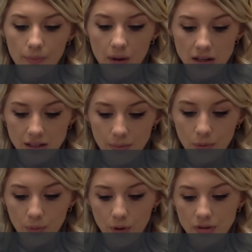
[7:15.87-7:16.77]

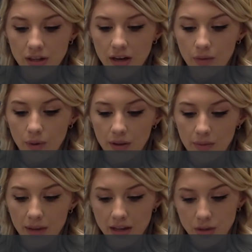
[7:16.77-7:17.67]
assembled protein with
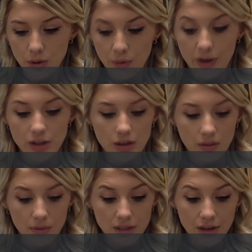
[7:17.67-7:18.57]
BS3 reagent, the
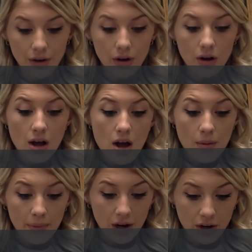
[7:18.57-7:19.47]
material
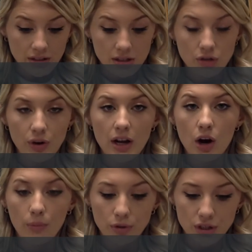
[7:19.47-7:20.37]
appeared as discrete
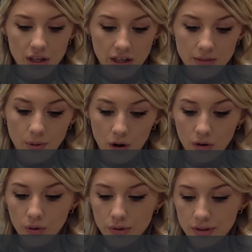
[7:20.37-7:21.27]
homogeneous
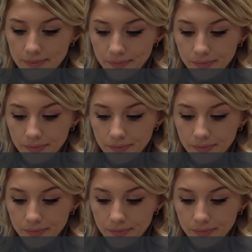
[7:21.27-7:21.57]
particles.